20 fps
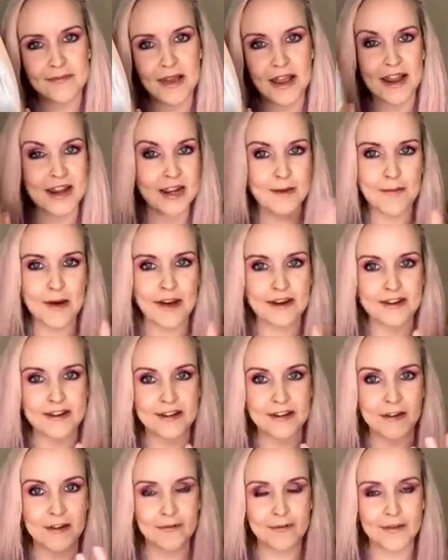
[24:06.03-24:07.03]
any
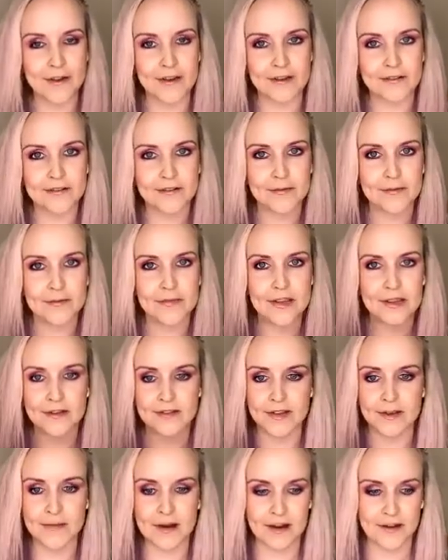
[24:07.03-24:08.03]
padding, I found, because
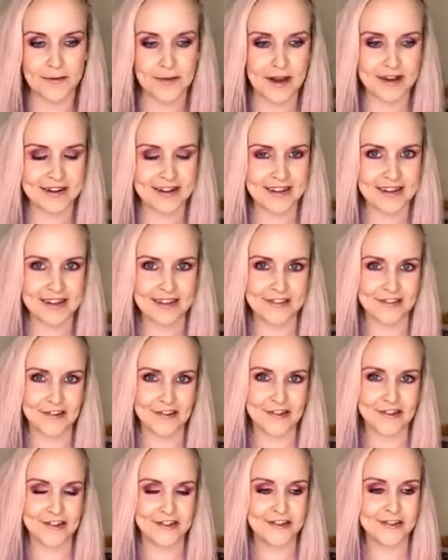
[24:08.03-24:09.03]
of the amount of padding in the
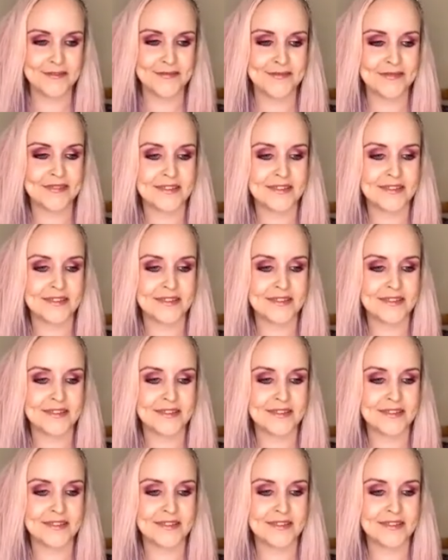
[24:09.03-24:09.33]
shoe.